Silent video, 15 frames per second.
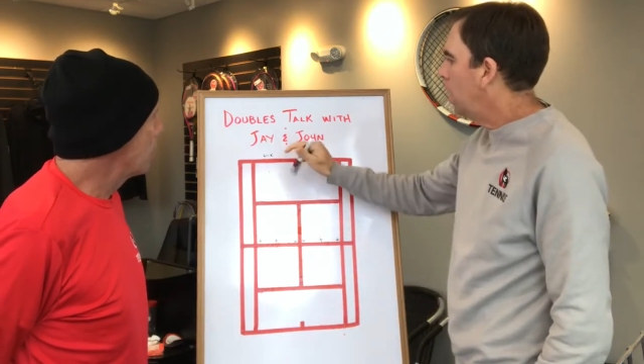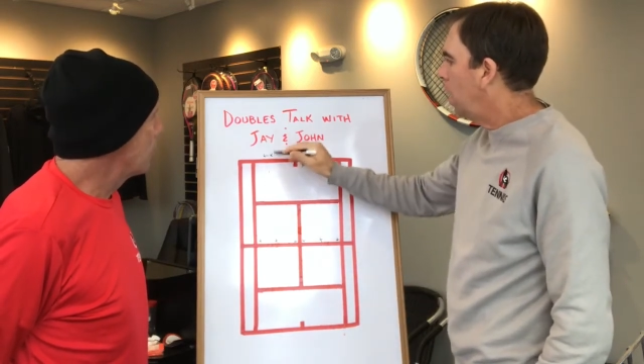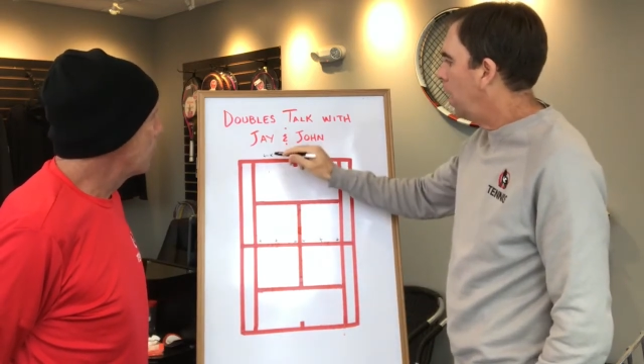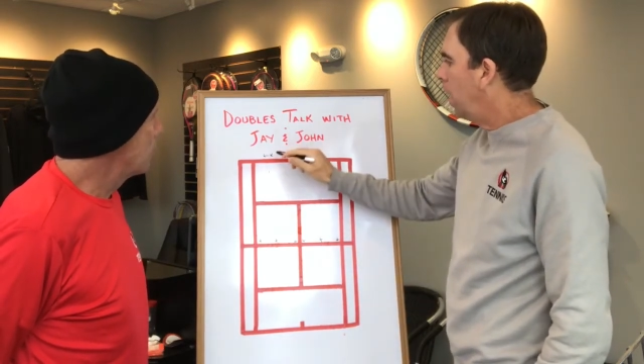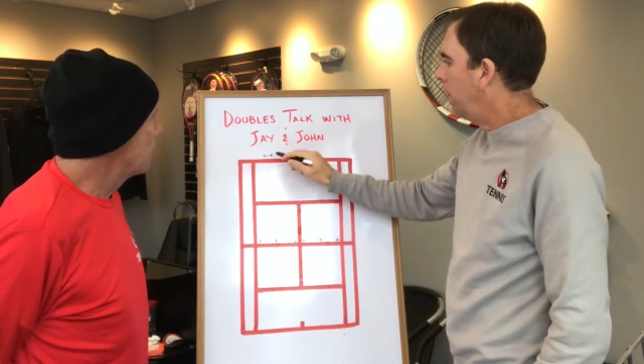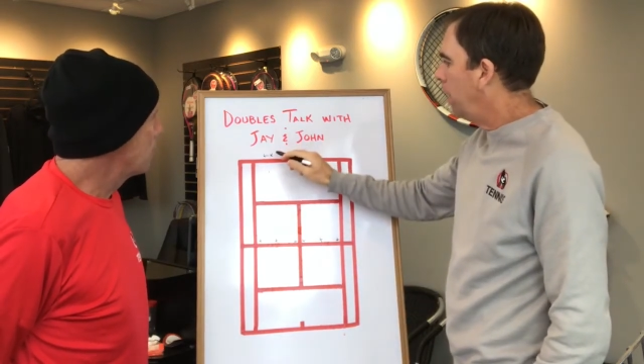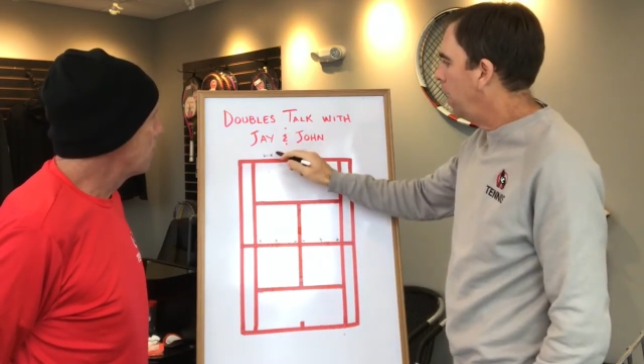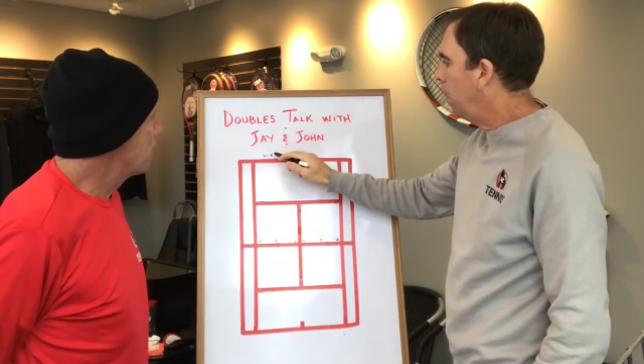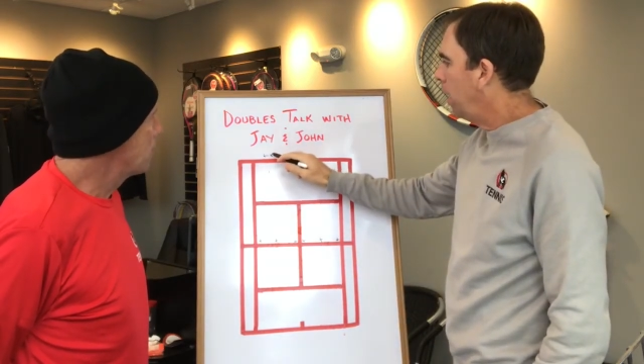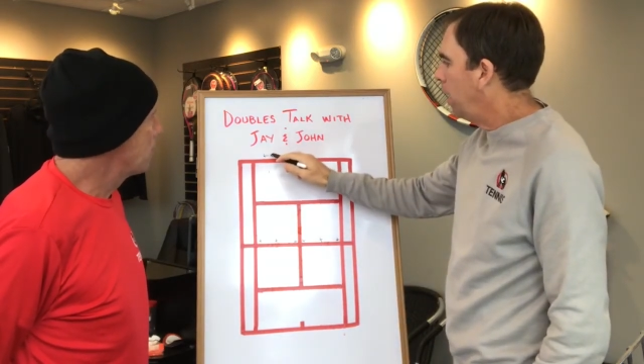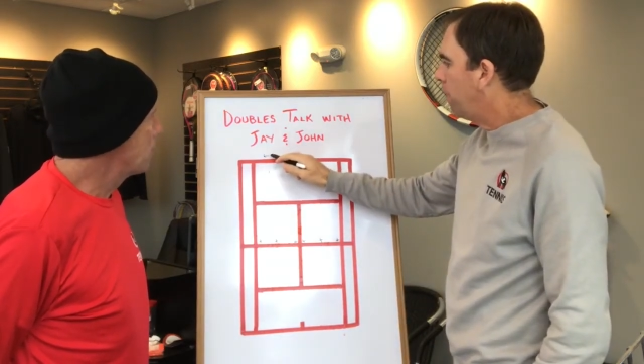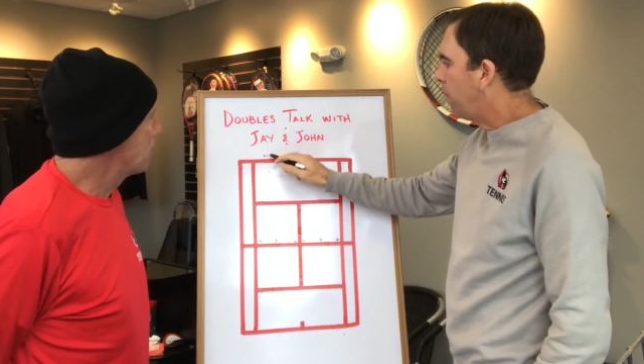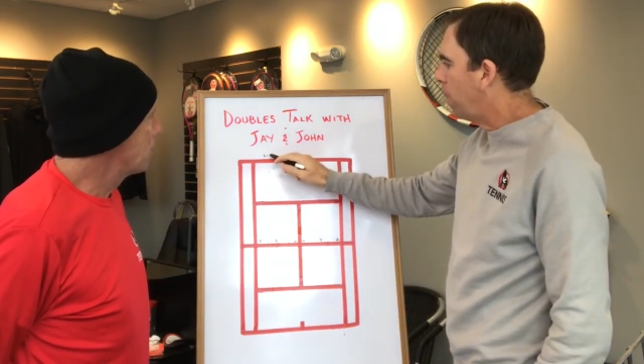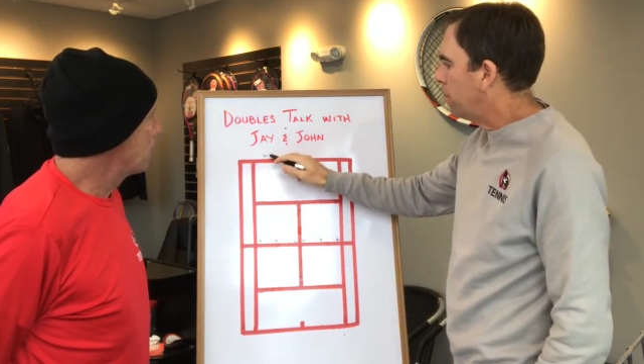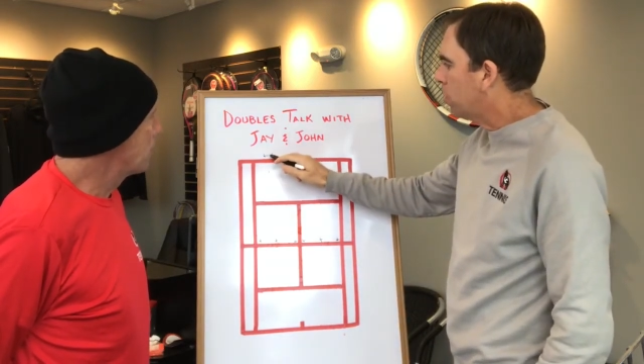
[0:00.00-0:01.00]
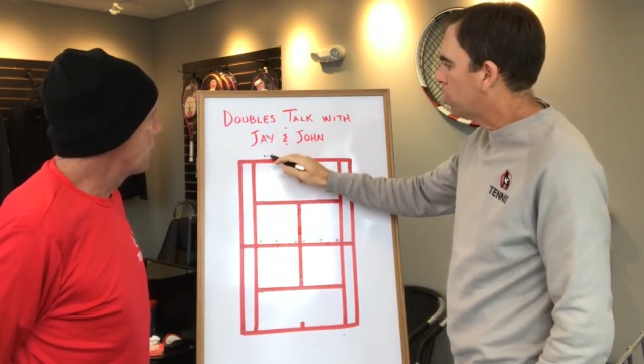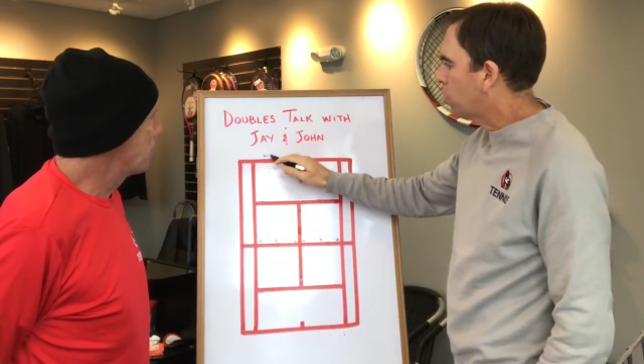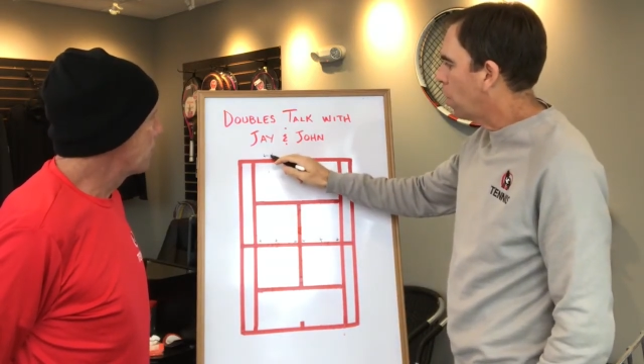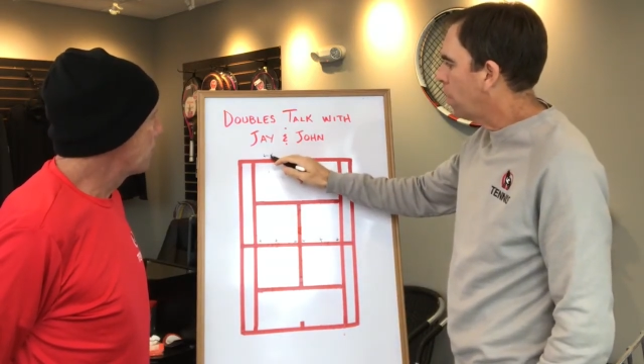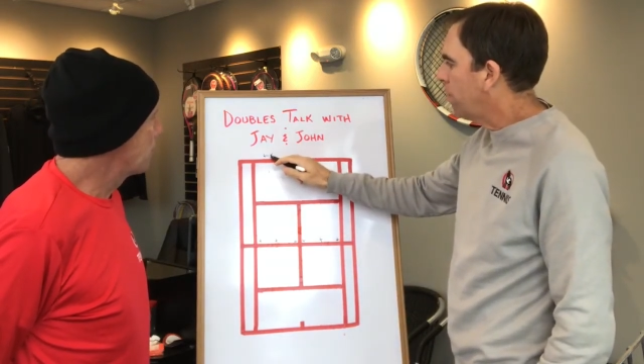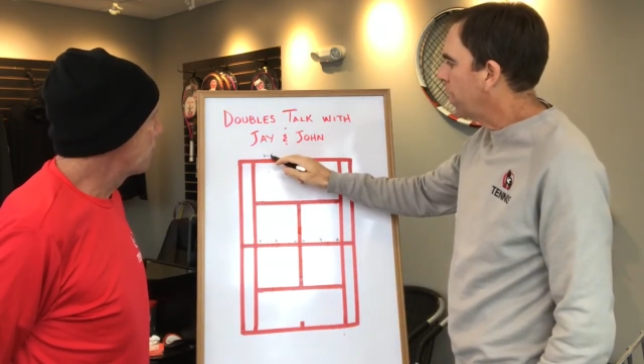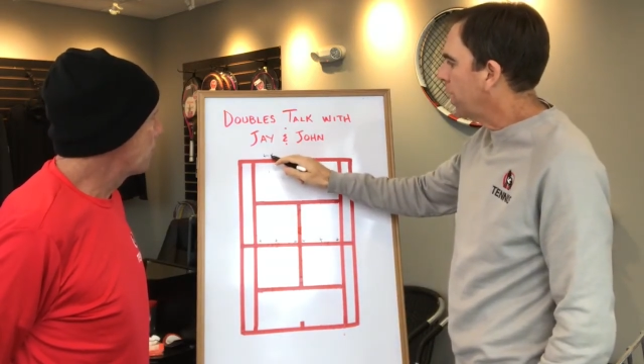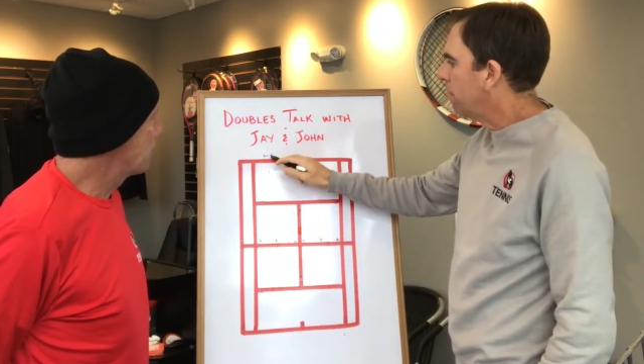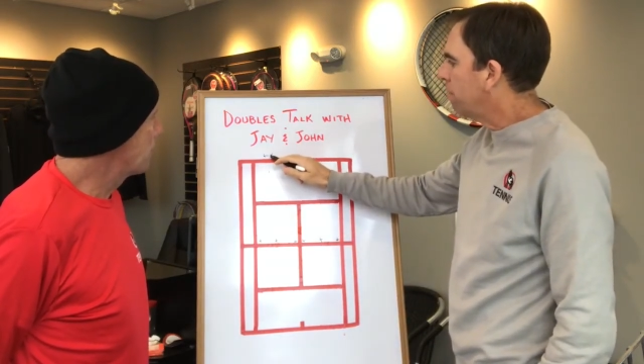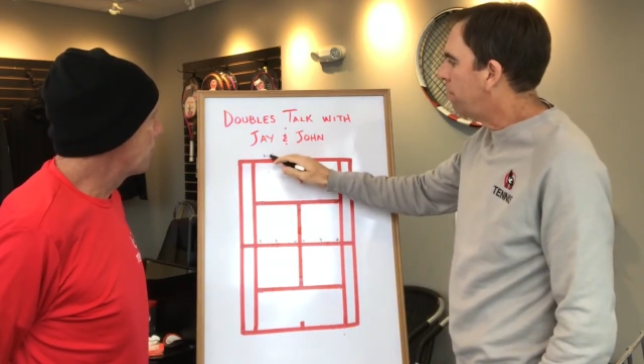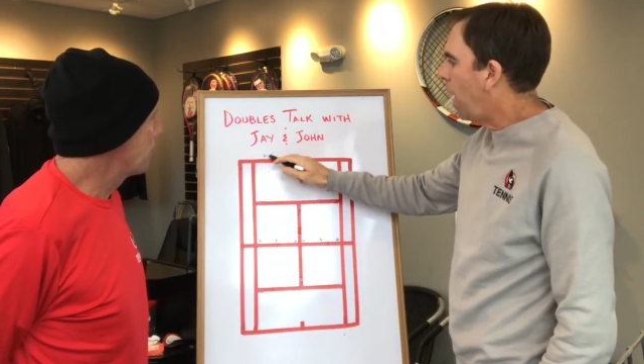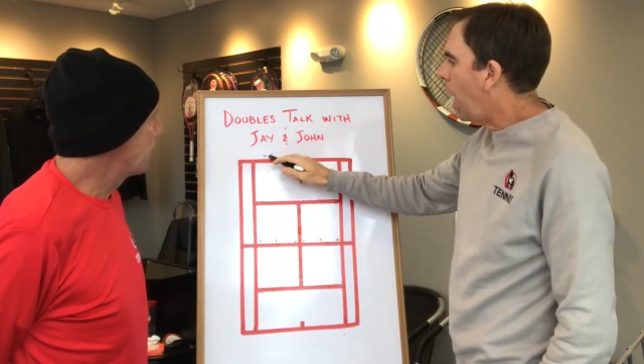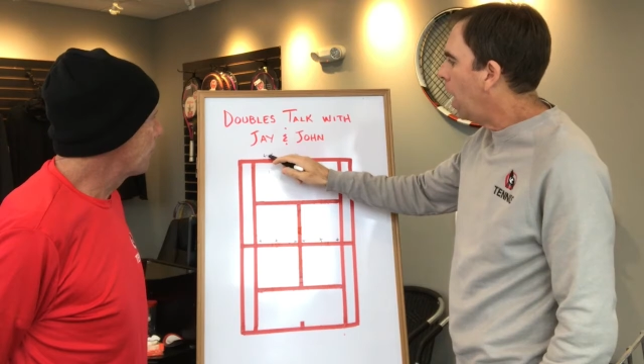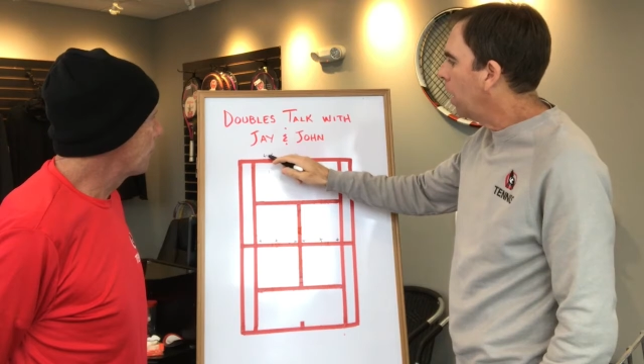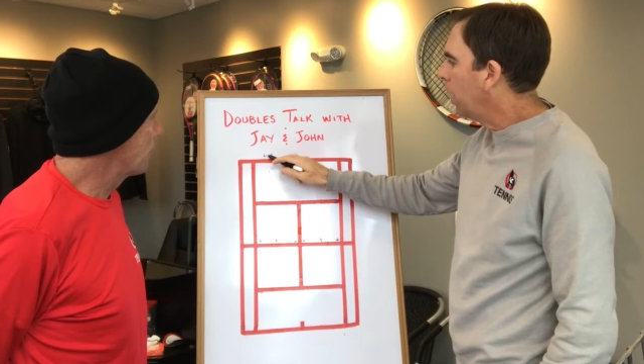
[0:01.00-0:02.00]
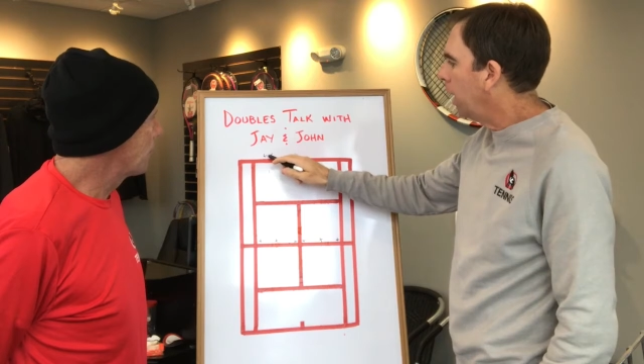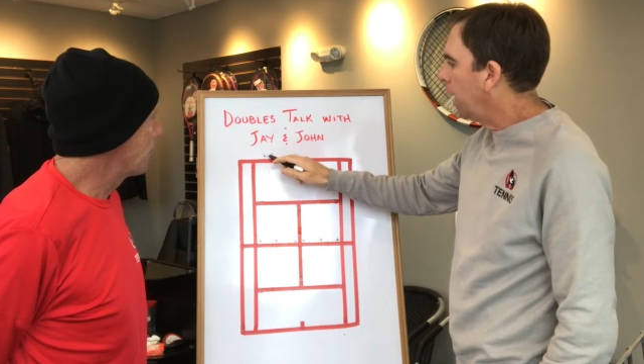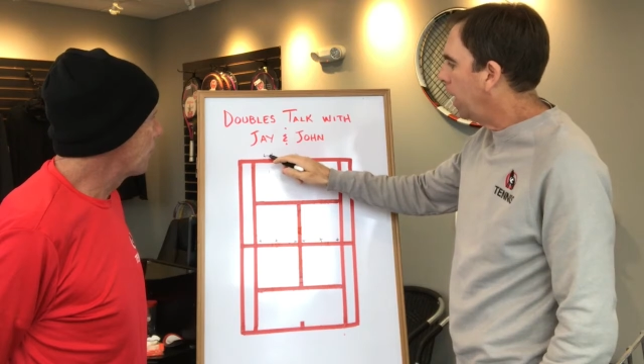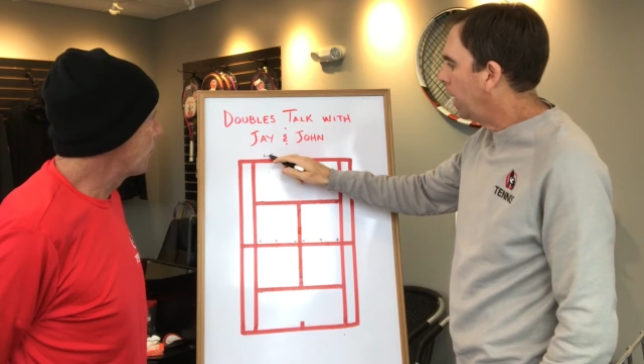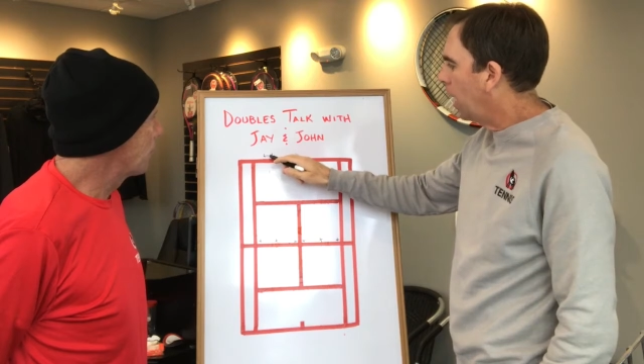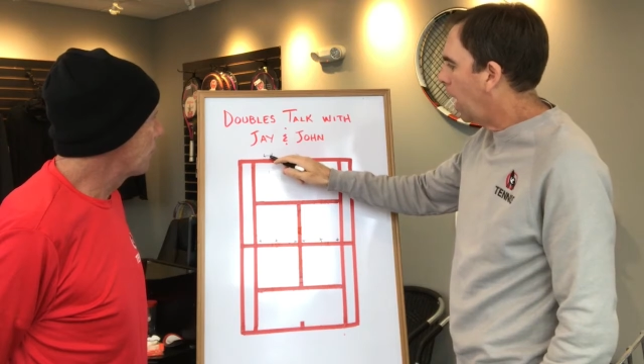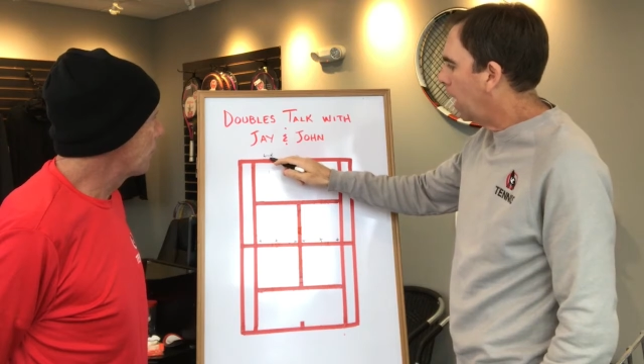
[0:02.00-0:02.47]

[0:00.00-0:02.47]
And then if I'm serving and volleying,